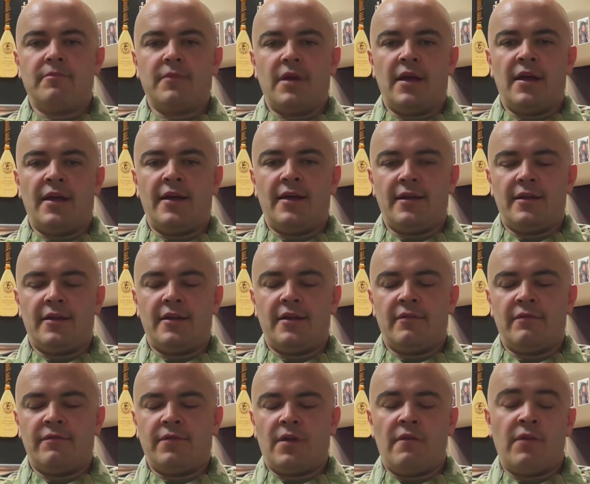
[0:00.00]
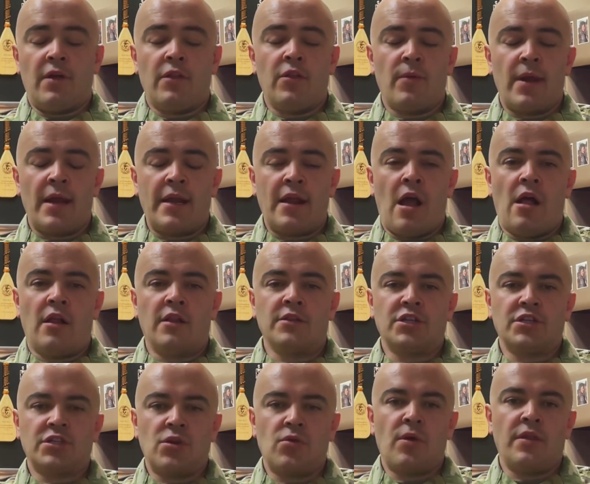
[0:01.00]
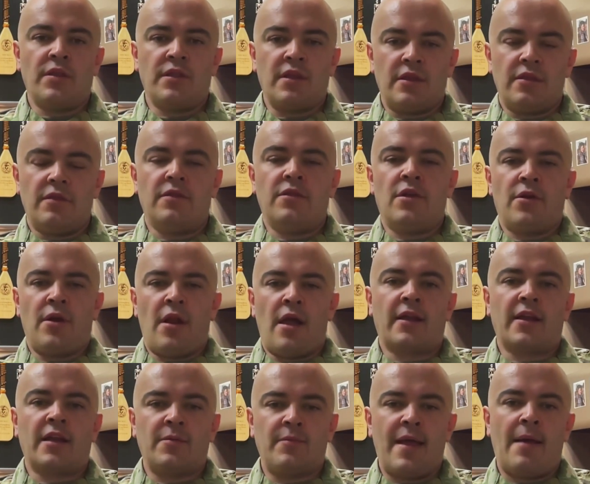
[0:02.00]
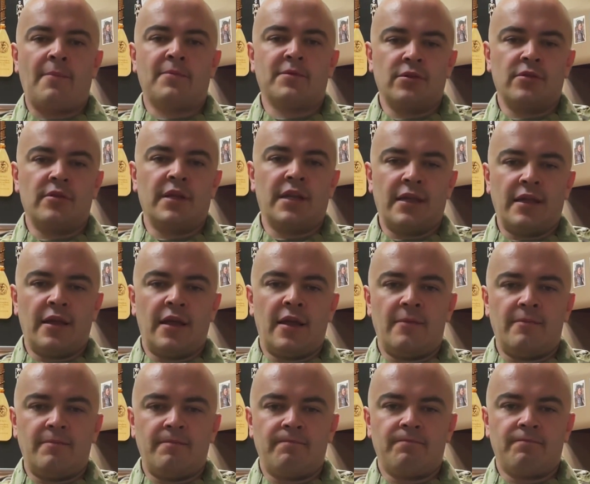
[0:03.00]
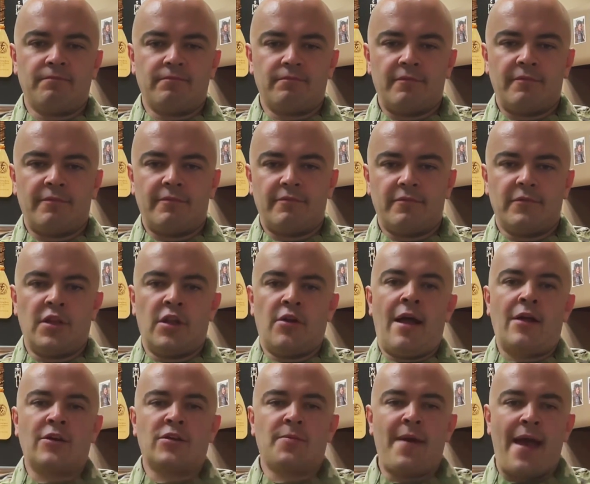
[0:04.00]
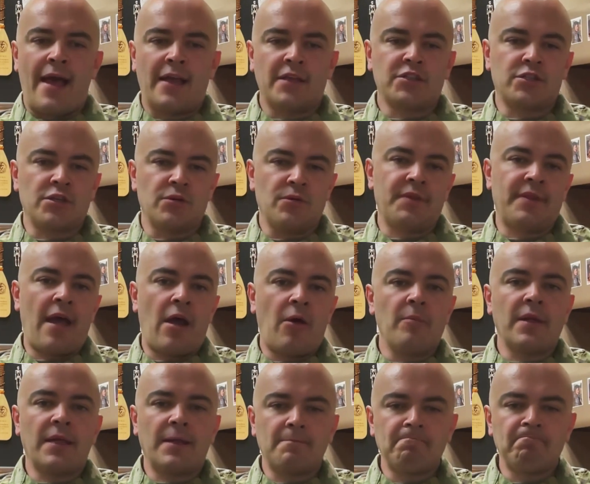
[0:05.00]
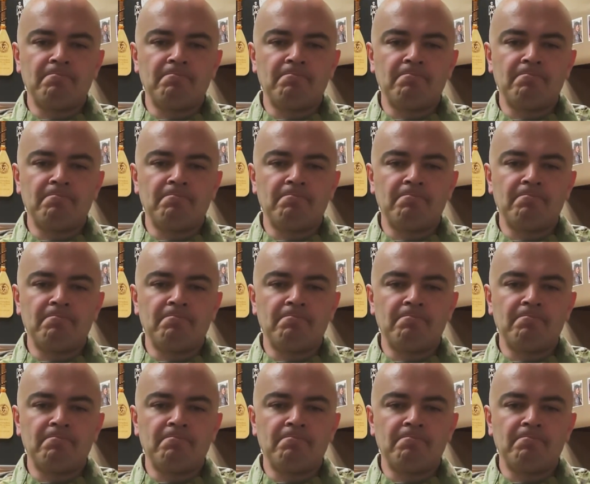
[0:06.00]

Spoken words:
of other radiologists, knowing that they're not going to be absolutely, out to pasture without me.